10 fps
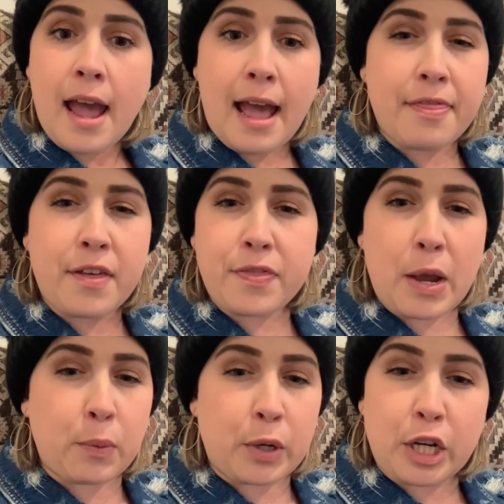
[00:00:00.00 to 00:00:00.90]
and that
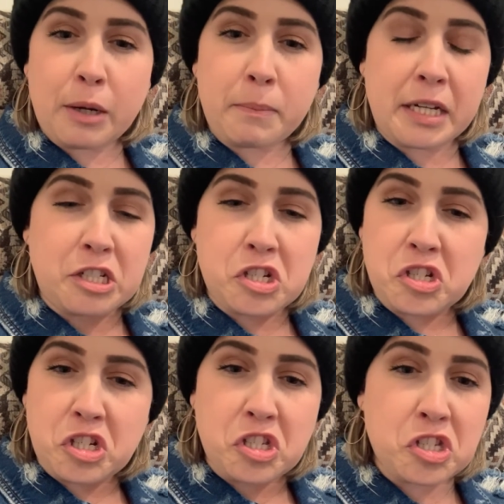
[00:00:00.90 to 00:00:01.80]
they were going to be
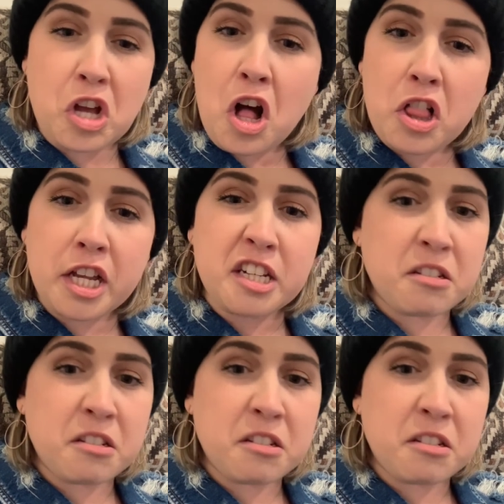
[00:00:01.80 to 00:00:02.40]
just a solid